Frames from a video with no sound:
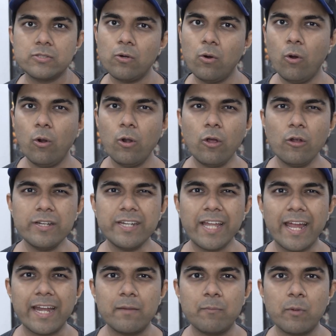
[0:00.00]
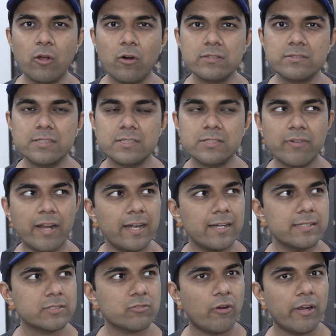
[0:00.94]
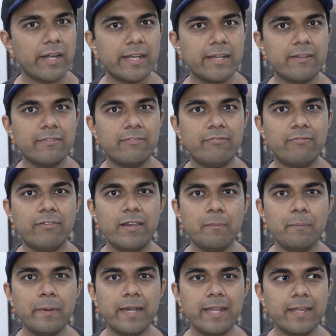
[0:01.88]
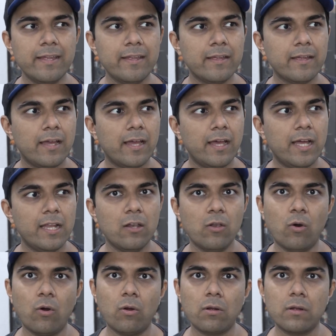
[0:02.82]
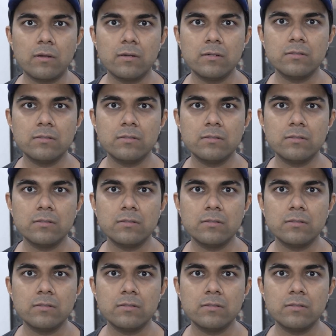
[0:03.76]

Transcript: So hold on tight because this ride is quite flippity and long.